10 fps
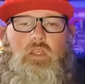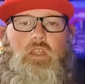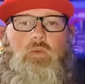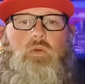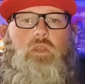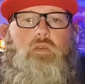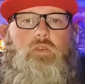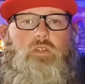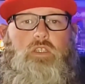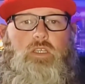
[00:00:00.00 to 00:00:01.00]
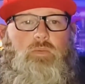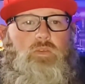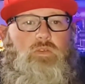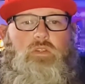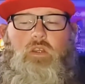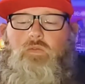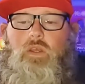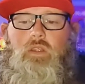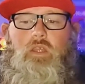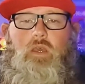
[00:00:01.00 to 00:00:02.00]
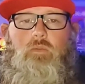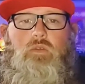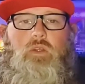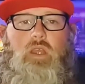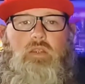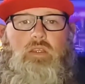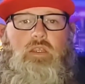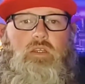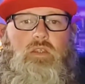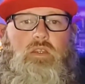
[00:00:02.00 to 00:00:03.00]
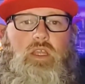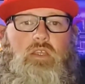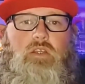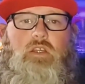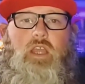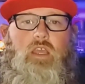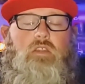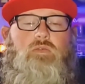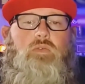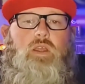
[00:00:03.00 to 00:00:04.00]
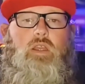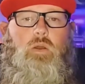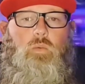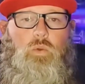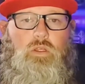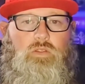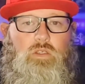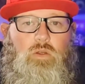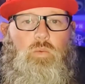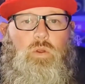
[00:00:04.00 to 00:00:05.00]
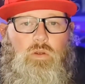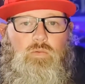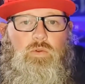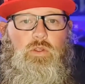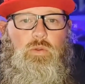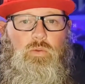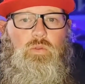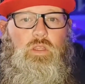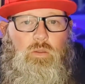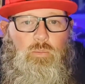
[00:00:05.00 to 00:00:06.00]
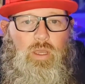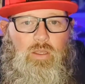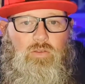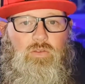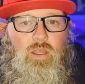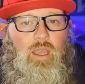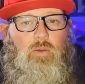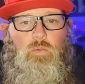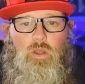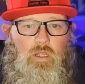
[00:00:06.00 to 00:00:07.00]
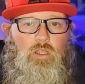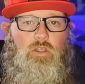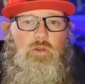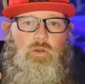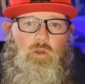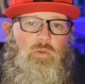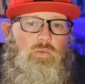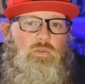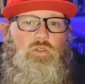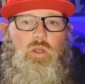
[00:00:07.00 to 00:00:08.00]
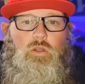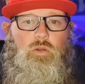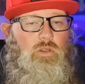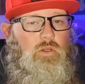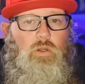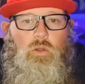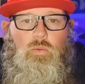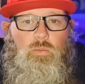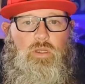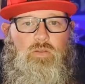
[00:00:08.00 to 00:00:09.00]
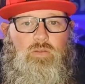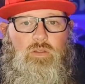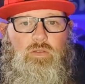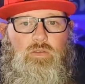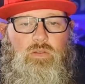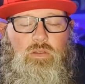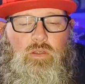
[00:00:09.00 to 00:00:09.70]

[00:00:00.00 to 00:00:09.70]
They will give you tips and stuff like that, but at the end of the day, you're going to have to find out what's going to work for you the best at running your own truck or your own business.